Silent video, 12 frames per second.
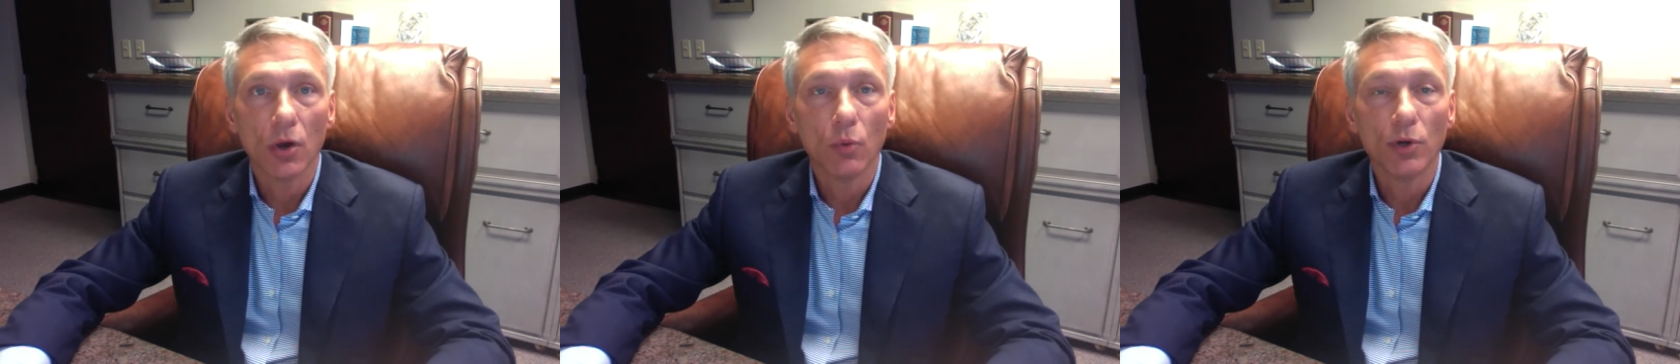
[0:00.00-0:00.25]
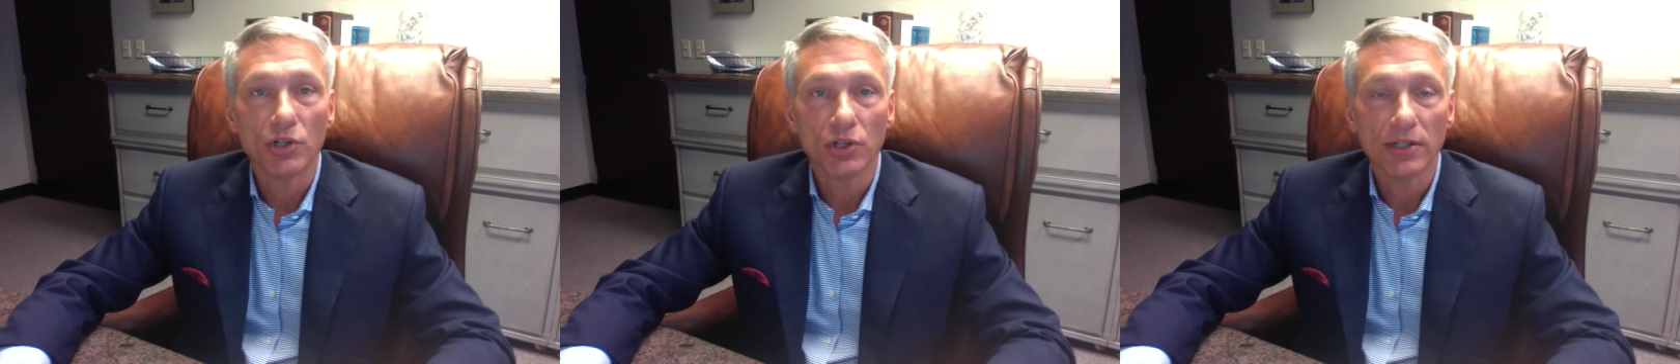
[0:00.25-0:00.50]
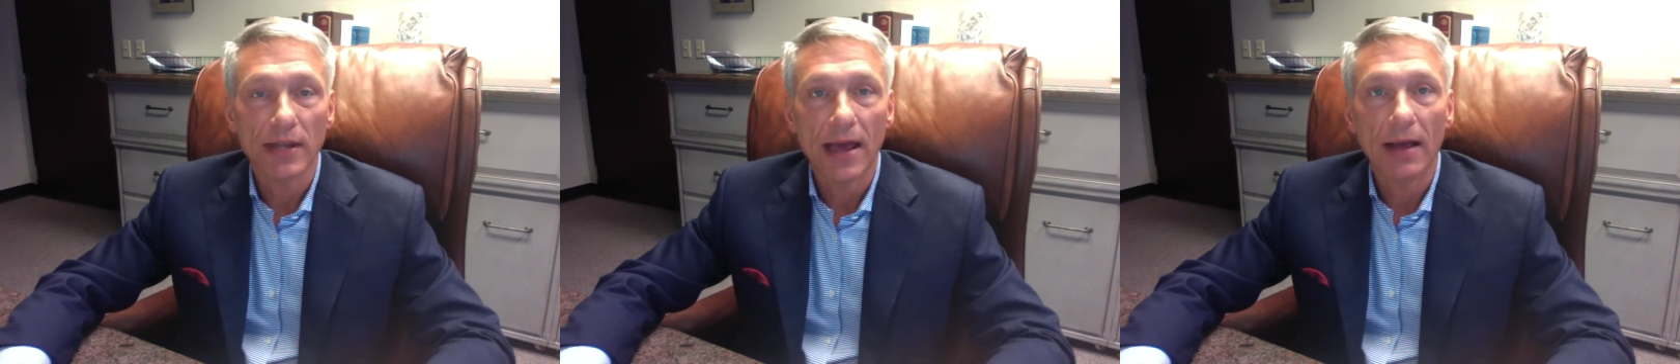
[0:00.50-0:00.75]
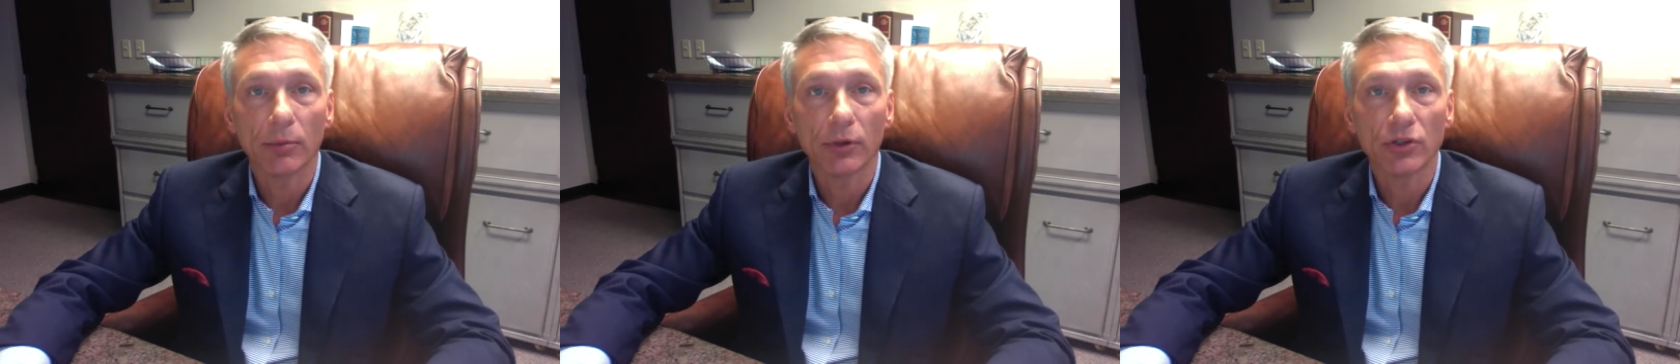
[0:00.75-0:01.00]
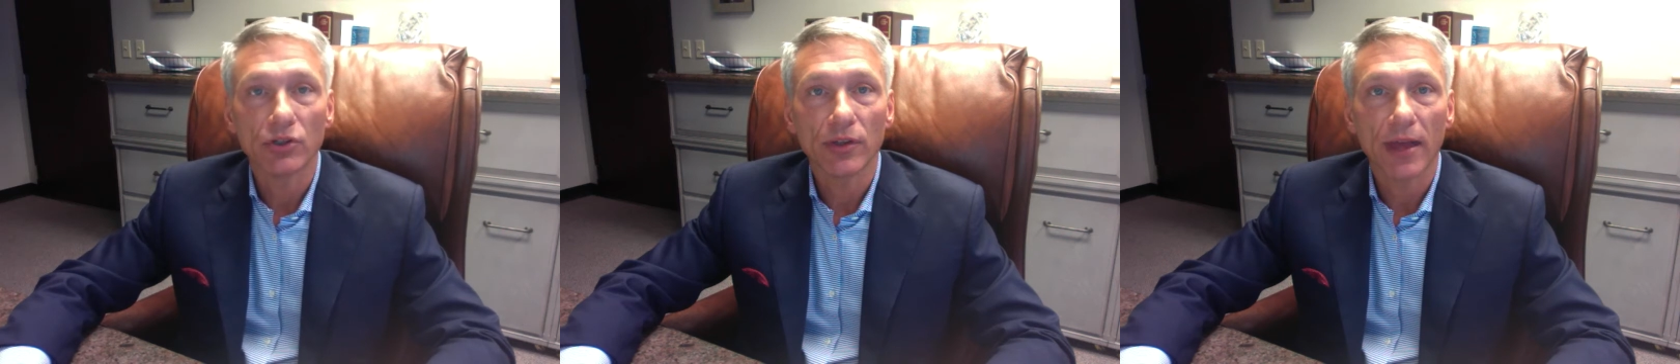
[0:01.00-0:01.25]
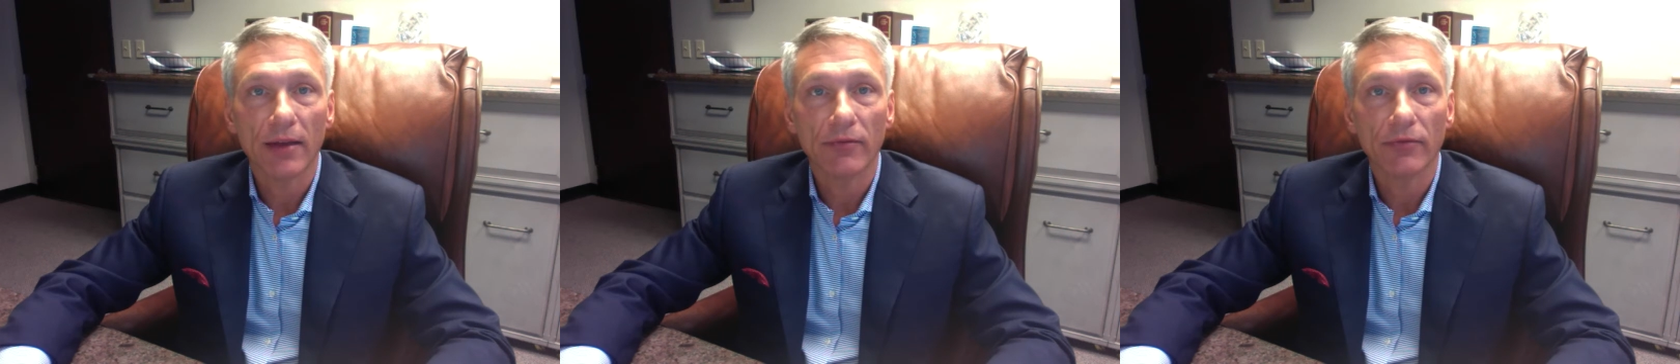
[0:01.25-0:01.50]
which established
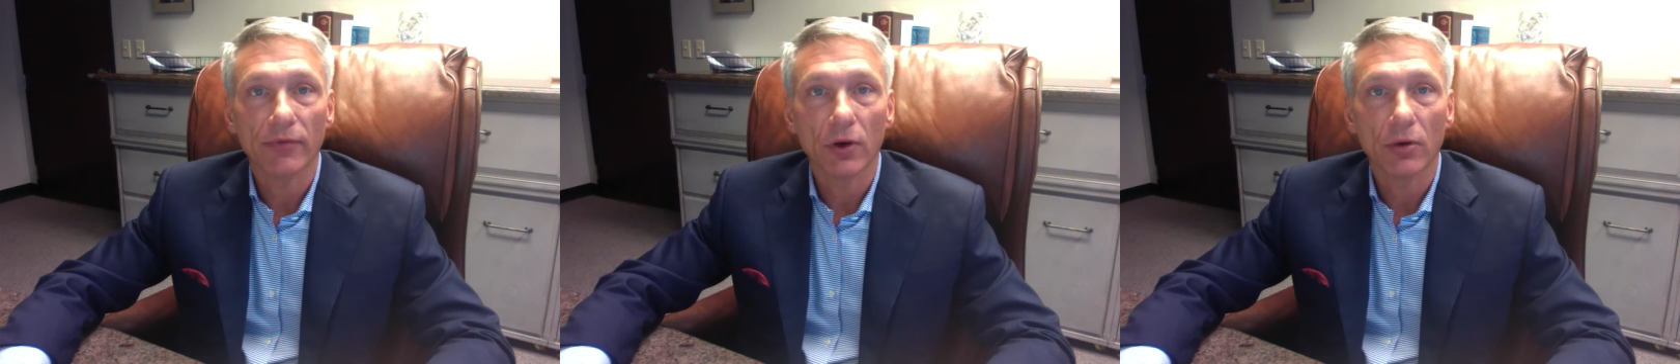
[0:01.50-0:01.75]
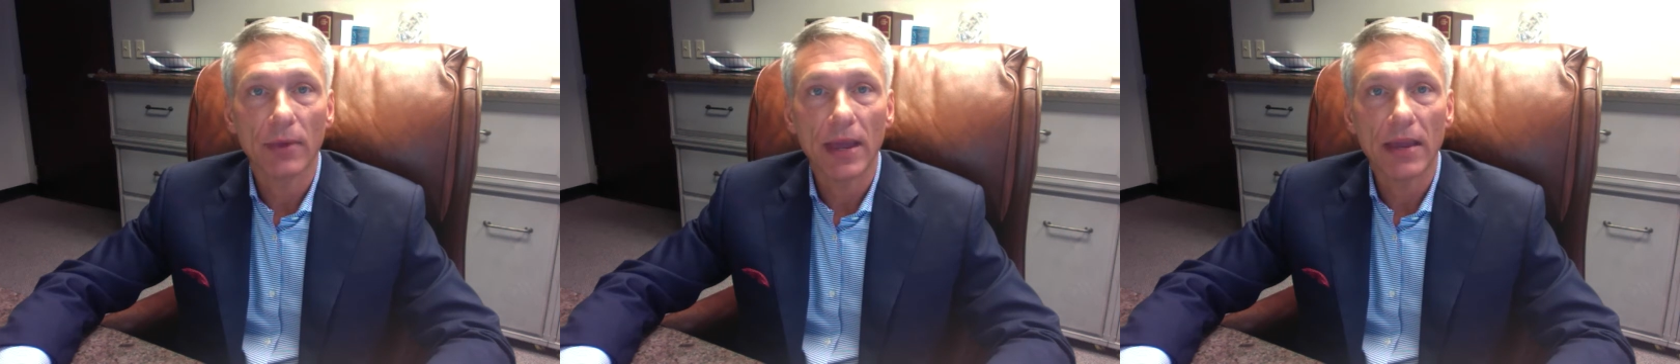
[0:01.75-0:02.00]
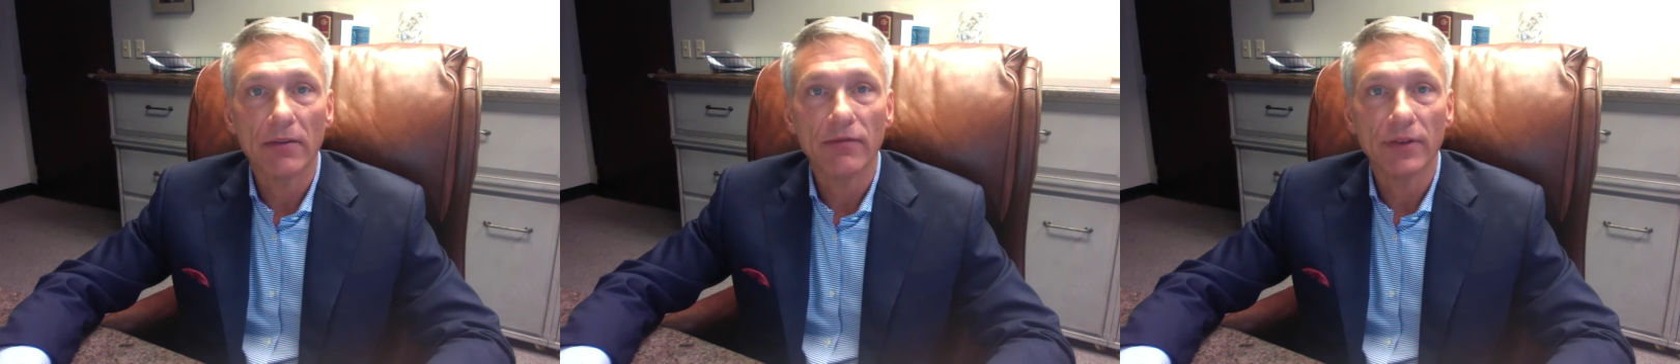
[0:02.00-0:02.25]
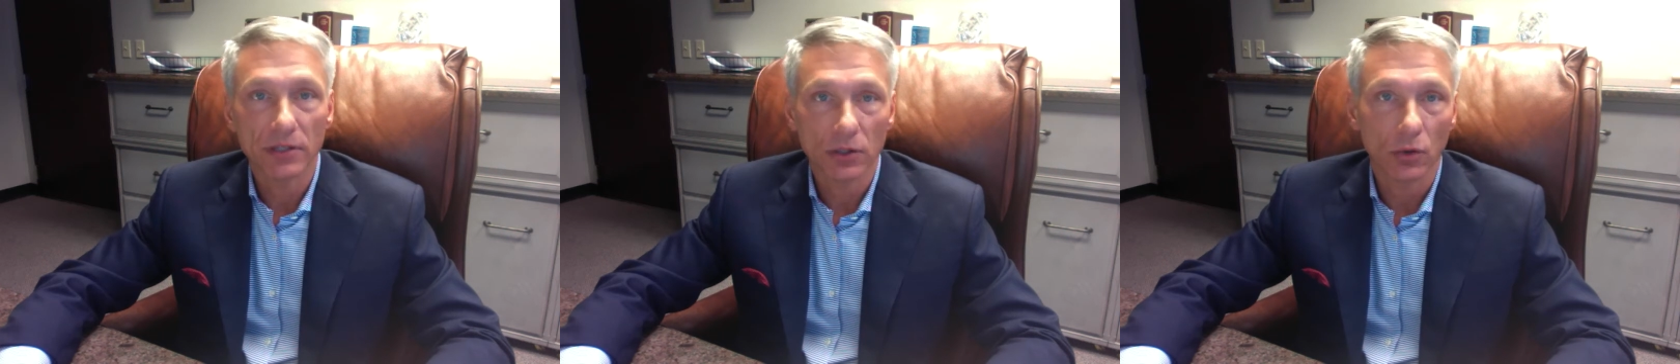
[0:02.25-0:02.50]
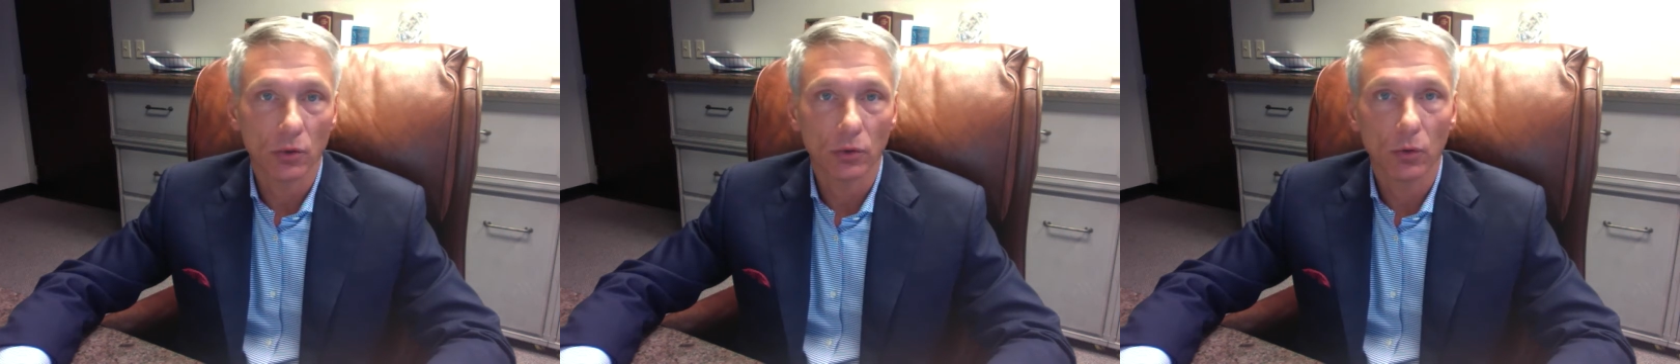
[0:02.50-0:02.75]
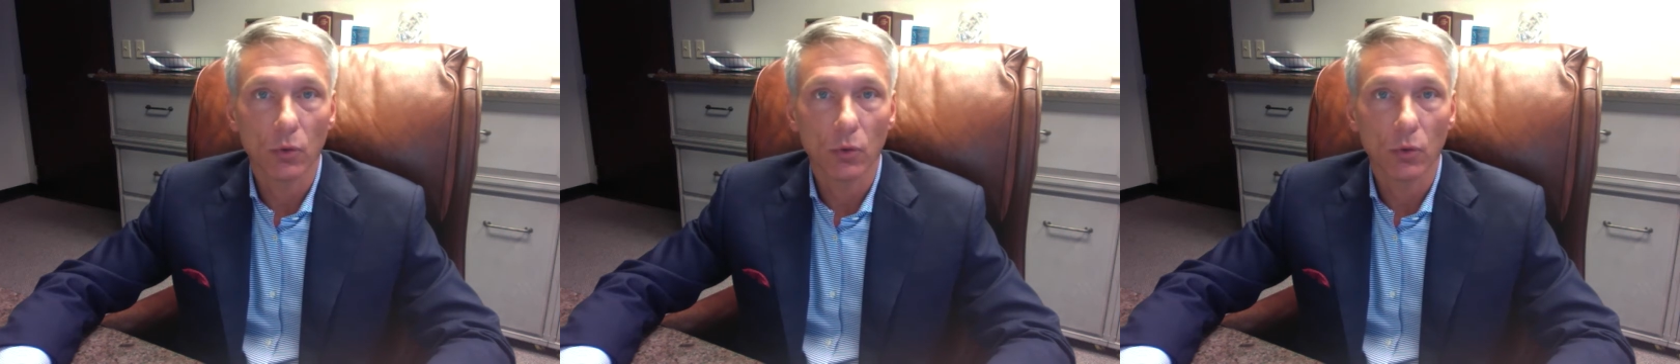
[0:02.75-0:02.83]
that from a physical